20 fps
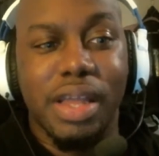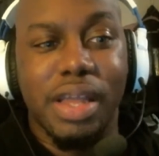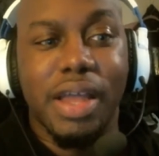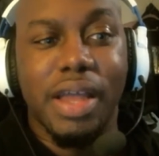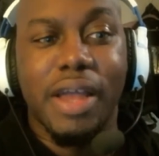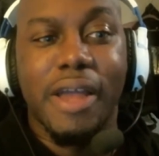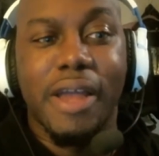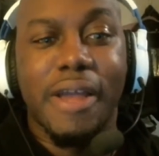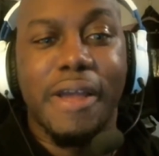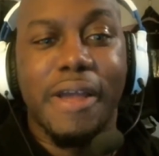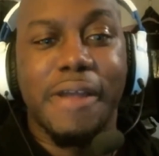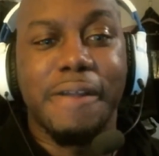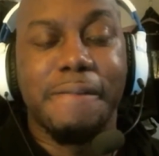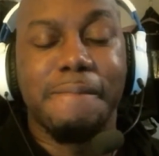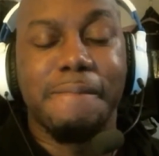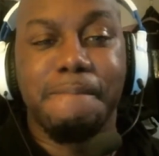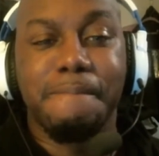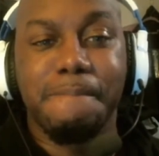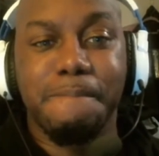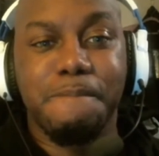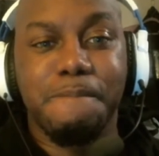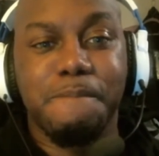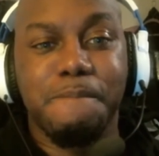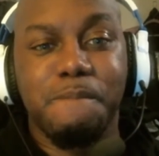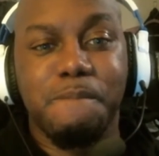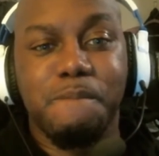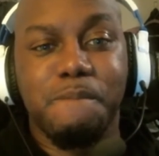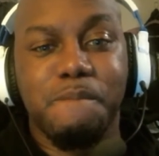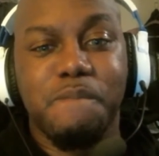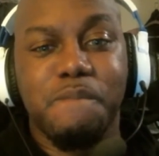And
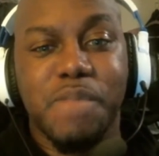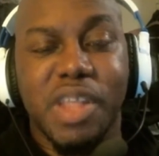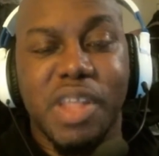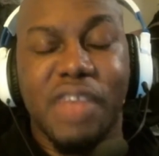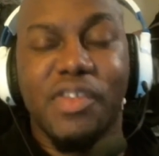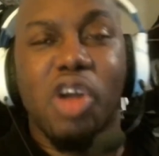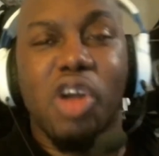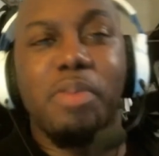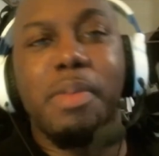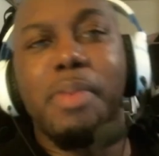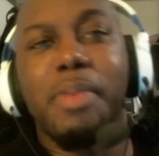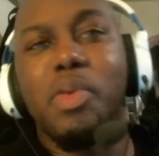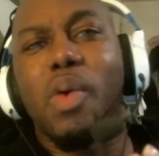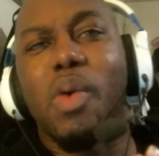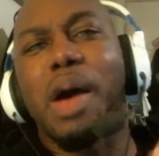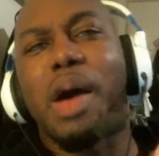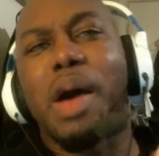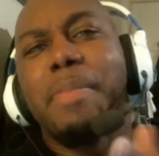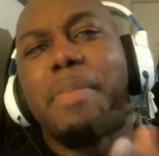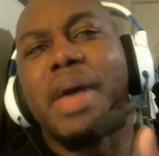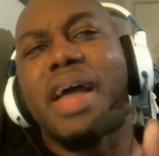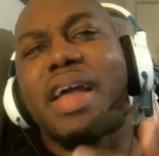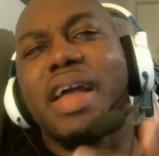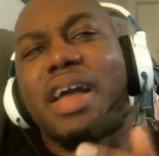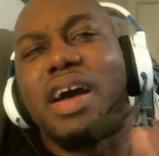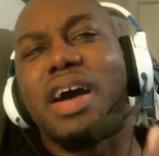if y'all remember a while back,